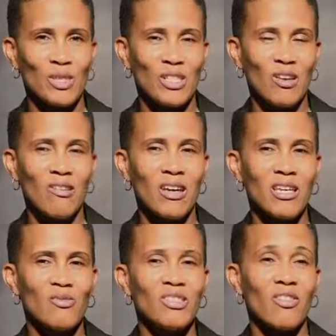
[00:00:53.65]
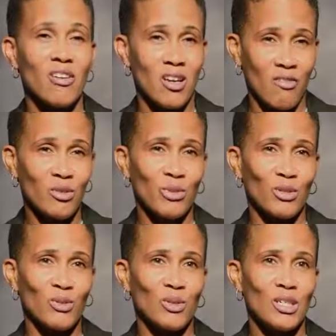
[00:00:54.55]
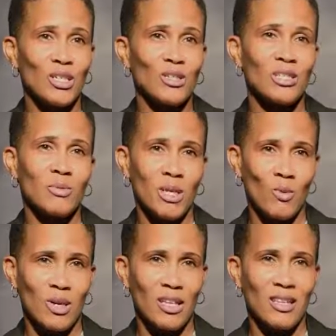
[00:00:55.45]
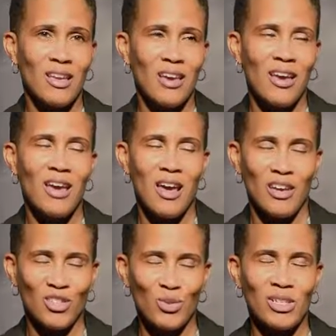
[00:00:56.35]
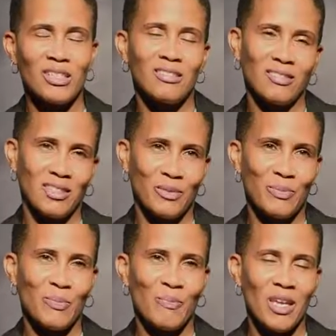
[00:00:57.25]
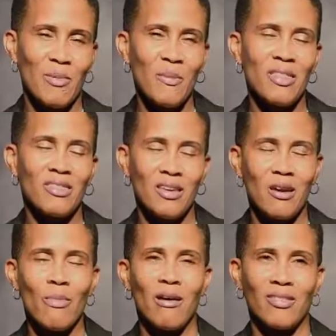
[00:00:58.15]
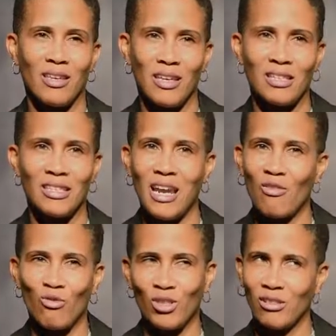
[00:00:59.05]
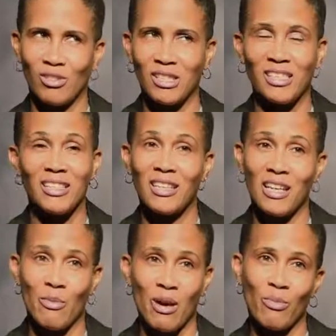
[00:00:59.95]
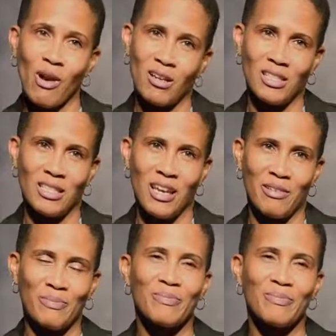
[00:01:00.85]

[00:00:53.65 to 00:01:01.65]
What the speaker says: So he was very comfortable to speak with and I enjoyed it. So he made me think about things that I really didn't think about prior to that.